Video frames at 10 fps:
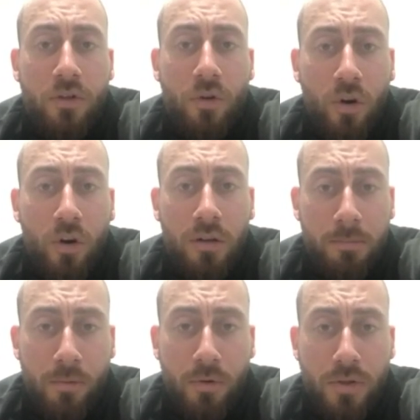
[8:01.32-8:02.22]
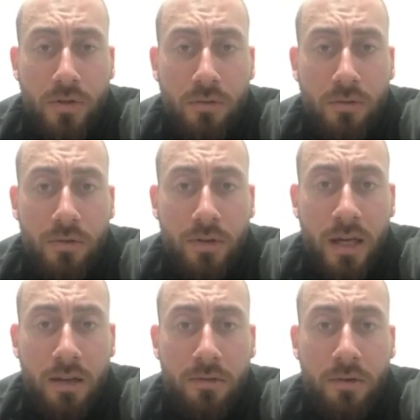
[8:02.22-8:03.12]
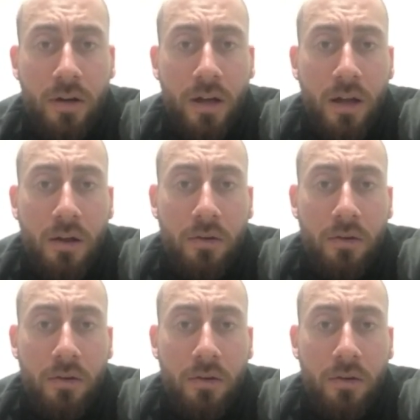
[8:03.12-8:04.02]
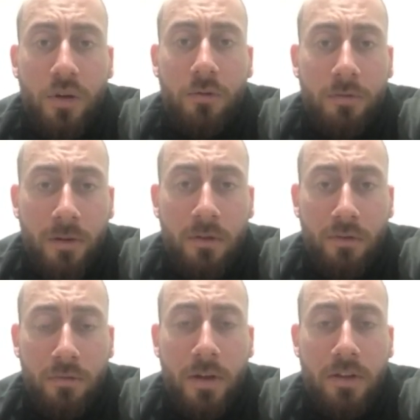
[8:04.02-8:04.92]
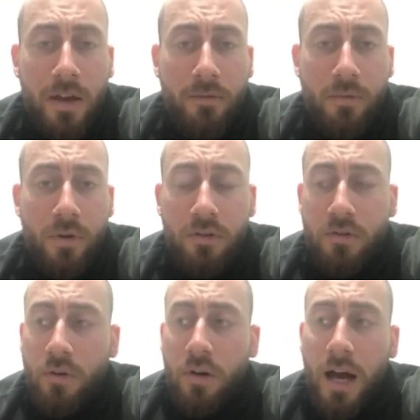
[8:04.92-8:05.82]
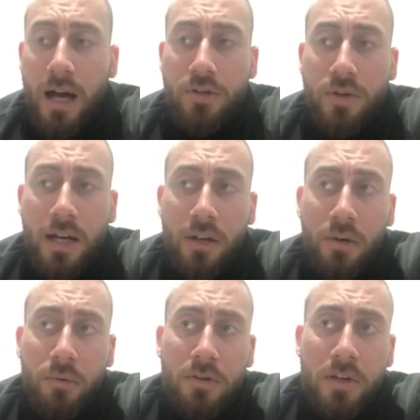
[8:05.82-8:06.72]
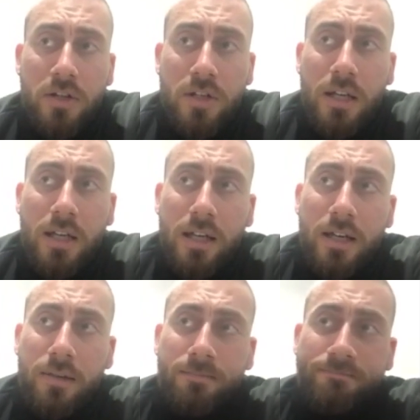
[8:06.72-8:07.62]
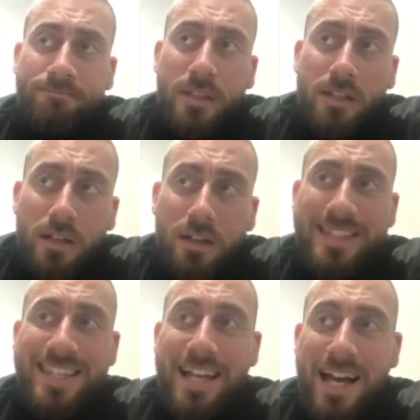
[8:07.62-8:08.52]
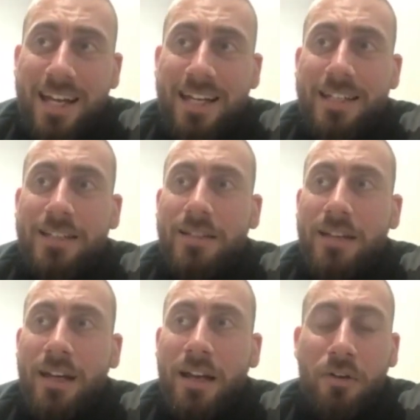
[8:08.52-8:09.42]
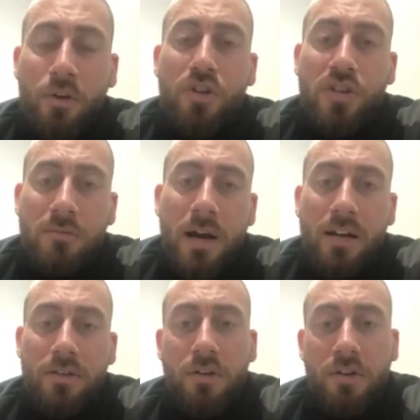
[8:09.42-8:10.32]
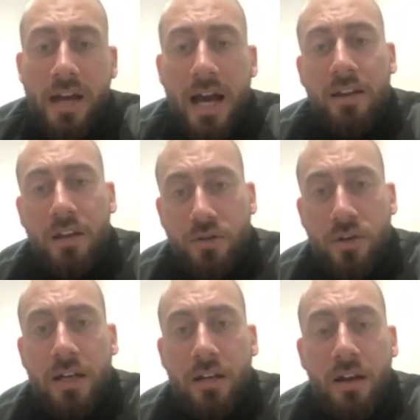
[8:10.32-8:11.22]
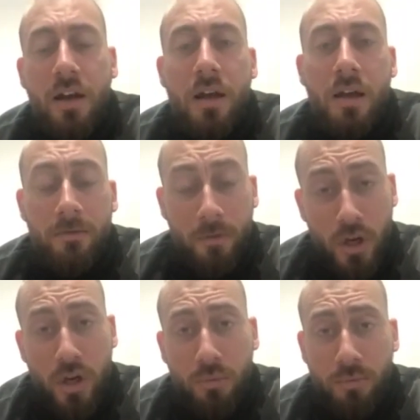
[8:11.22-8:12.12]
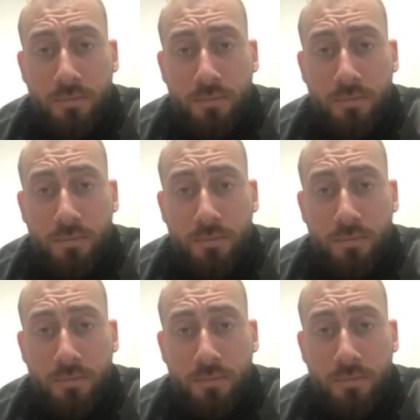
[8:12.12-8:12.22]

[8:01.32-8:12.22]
all approach. Okay, so no one shoe fits everyone. So I'll try to essentially design and customize your diet and your training for you